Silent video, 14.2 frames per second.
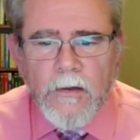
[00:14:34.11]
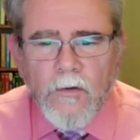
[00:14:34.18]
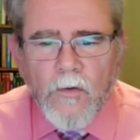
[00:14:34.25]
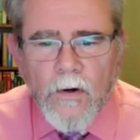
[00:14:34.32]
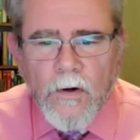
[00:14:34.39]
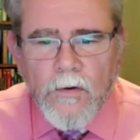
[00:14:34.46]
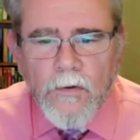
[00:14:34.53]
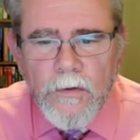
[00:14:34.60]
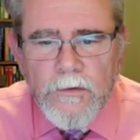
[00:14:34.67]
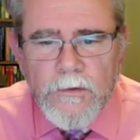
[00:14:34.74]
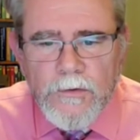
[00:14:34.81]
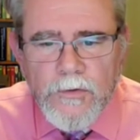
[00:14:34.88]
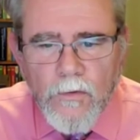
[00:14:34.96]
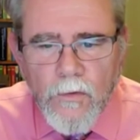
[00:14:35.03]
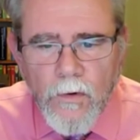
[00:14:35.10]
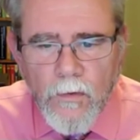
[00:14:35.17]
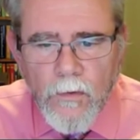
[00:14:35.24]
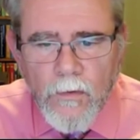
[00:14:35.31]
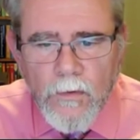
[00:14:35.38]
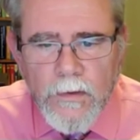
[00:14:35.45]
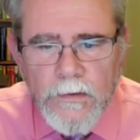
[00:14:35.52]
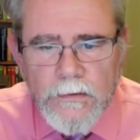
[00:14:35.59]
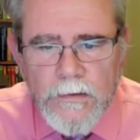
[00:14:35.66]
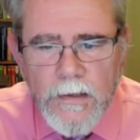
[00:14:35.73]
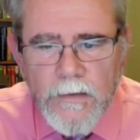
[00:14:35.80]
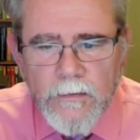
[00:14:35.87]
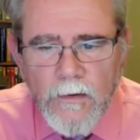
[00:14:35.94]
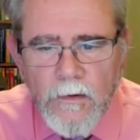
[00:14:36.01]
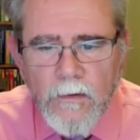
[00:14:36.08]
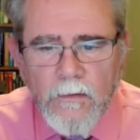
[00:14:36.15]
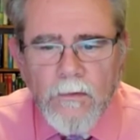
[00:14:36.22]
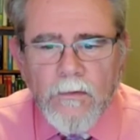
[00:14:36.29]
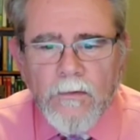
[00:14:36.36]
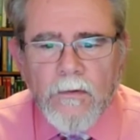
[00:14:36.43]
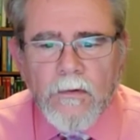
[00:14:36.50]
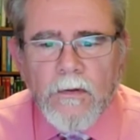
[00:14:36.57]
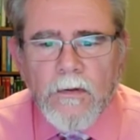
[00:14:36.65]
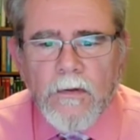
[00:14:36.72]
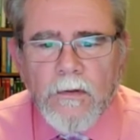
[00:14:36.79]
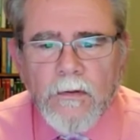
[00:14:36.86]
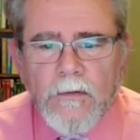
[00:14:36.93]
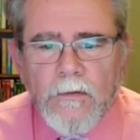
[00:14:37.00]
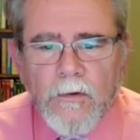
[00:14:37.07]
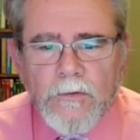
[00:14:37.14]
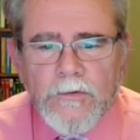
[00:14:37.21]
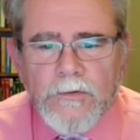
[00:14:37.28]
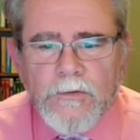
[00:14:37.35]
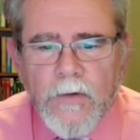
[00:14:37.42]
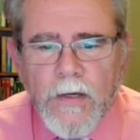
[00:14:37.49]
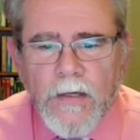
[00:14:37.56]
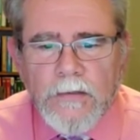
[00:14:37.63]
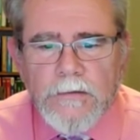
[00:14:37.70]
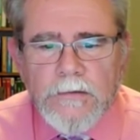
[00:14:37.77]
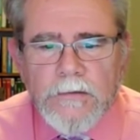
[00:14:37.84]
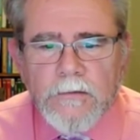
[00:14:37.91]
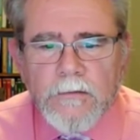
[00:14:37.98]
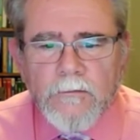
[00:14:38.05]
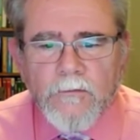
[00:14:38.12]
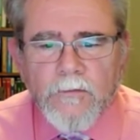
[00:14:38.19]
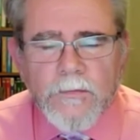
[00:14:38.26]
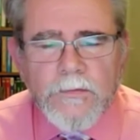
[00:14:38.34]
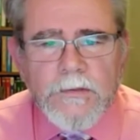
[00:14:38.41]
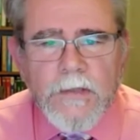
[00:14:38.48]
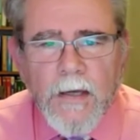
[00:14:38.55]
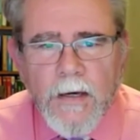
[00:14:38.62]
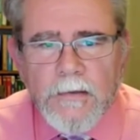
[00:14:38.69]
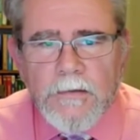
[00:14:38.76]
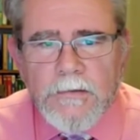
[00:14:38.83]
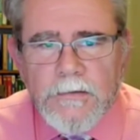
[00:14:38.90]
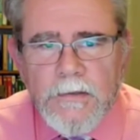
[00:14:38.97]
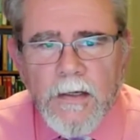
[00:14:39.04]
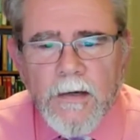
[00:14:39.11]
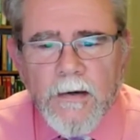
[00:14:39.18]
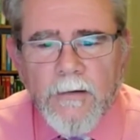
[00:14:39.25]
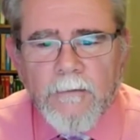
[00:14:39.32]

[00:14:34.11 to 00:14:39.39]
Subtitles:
nor could the scroll contain the whole, though stretched from sky to sky.